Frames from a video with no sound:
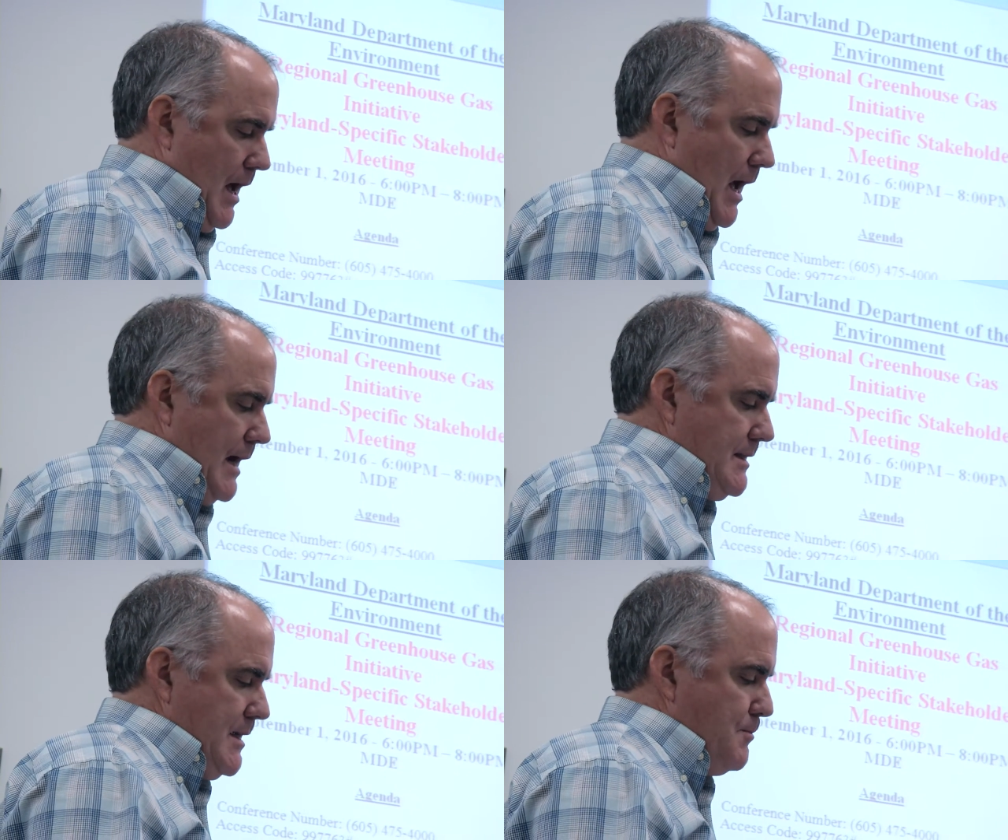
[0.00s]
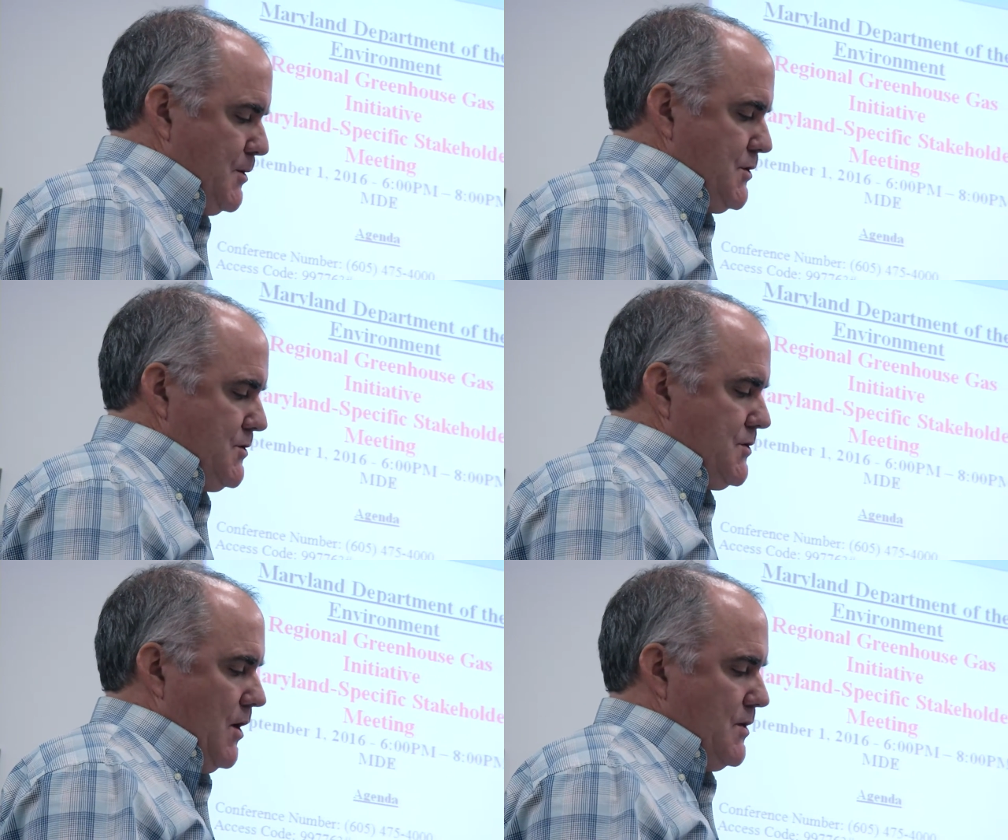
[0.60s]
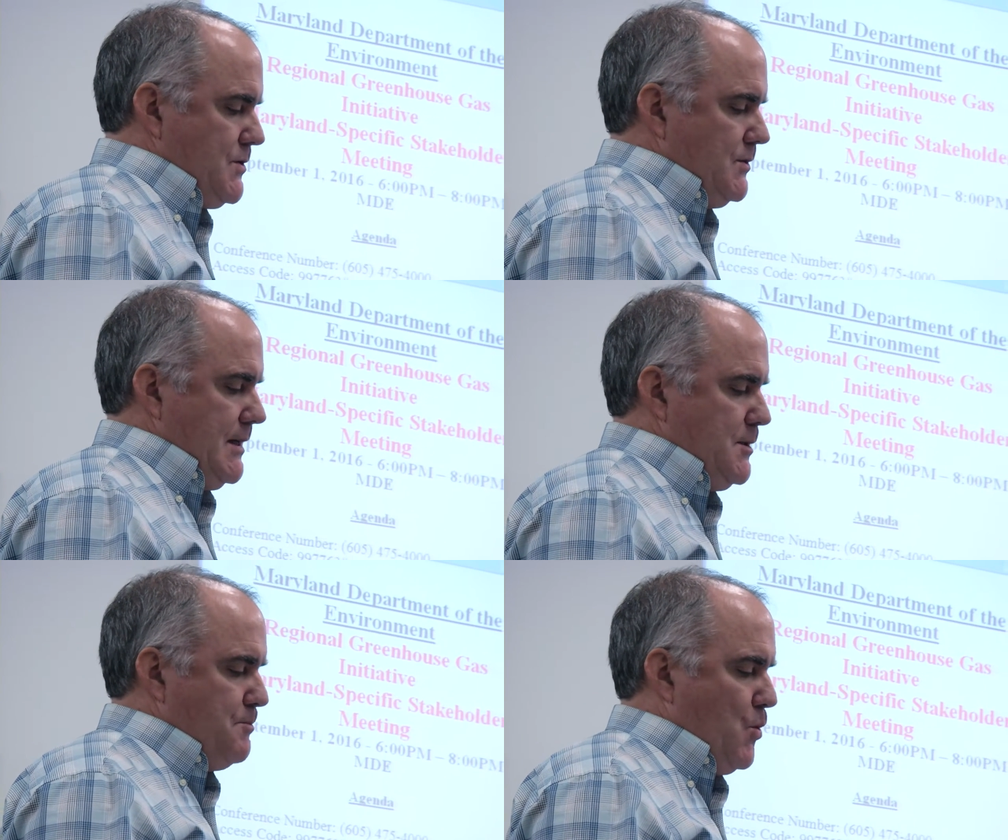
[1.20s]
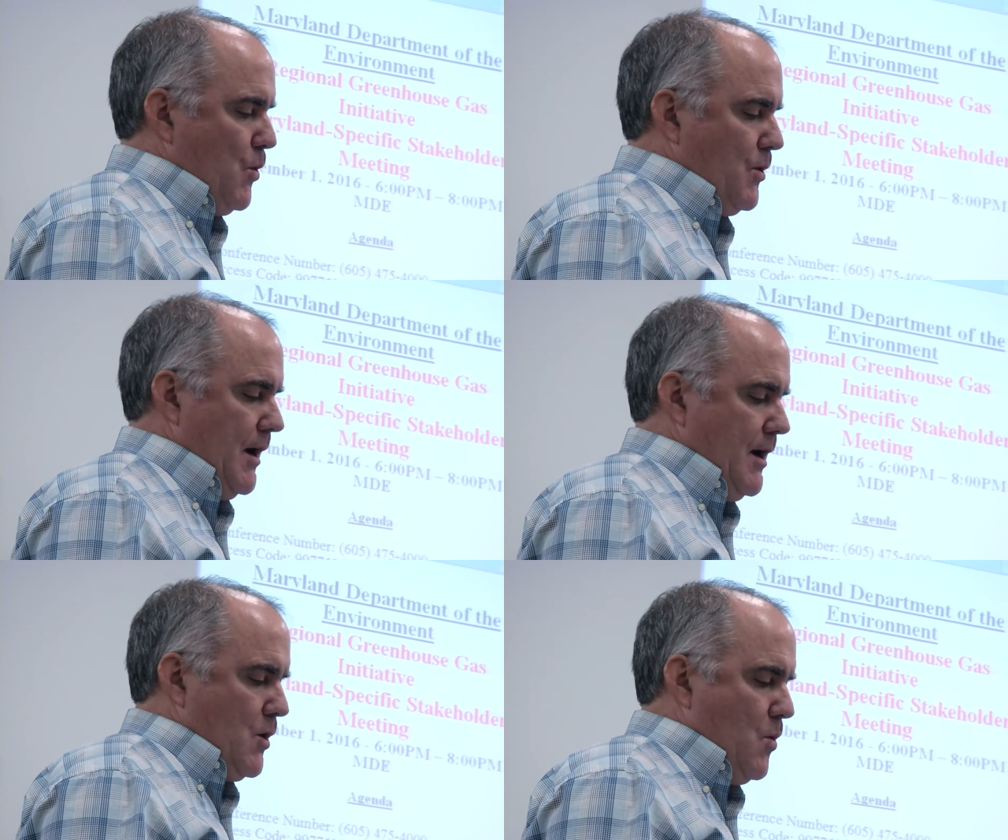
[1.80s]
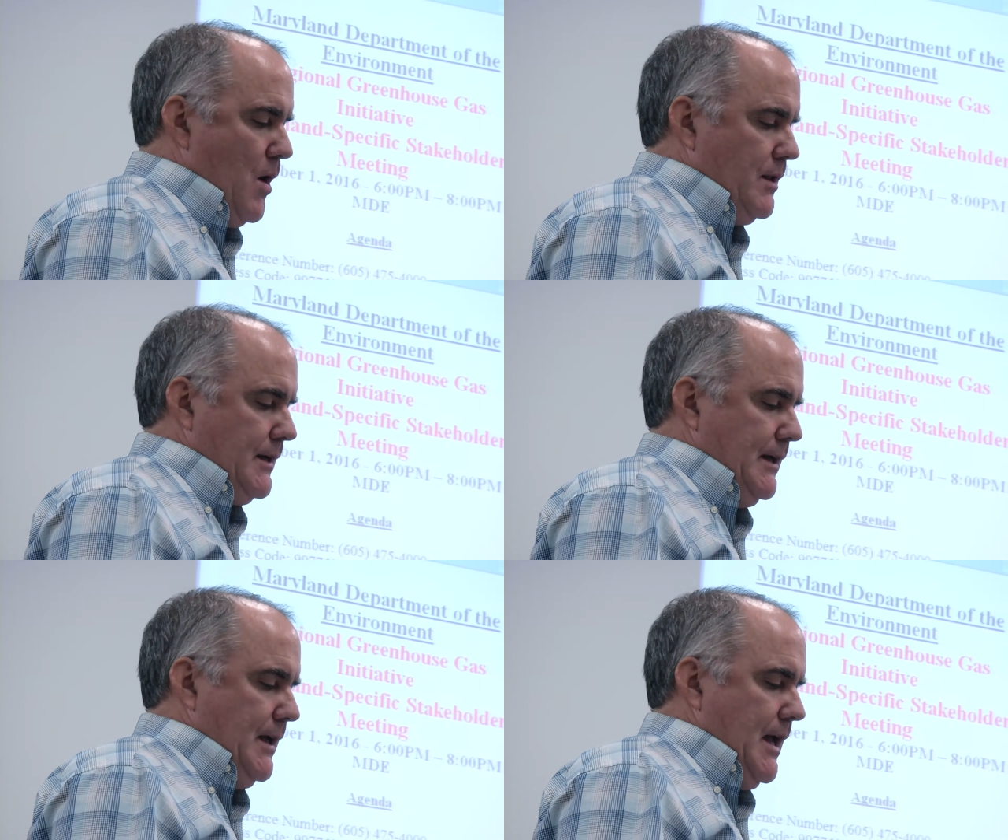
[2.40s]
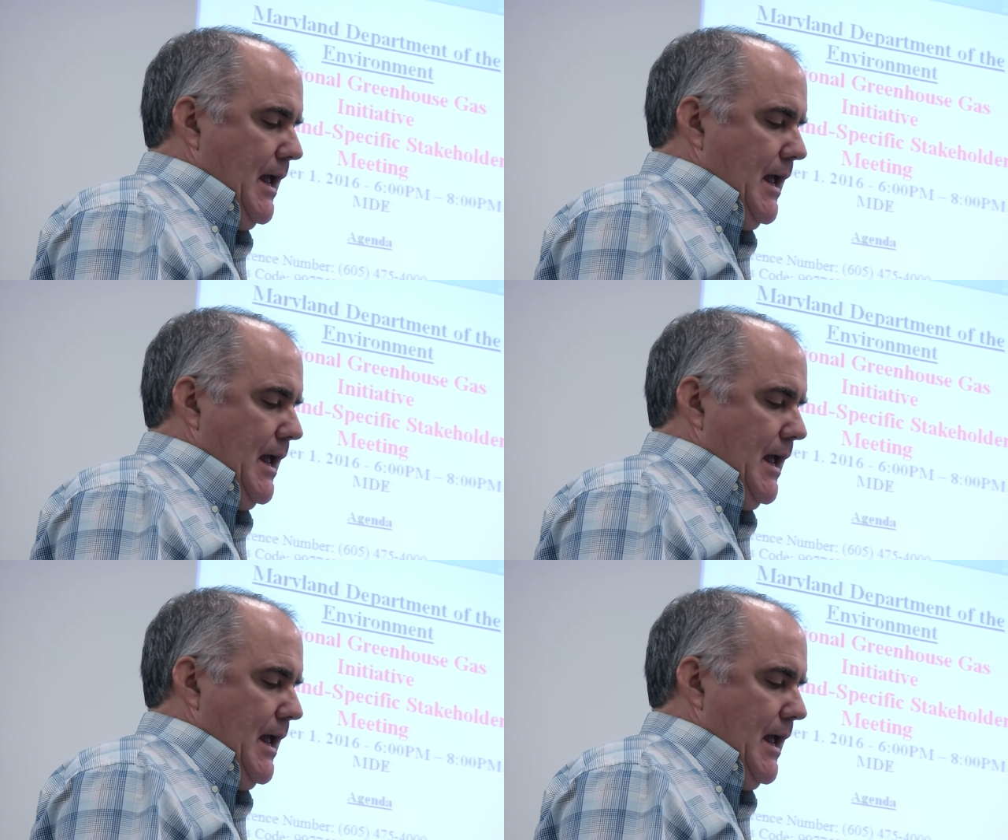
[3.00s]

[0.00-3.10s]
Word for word: High temperatures also lead to poorer air quality,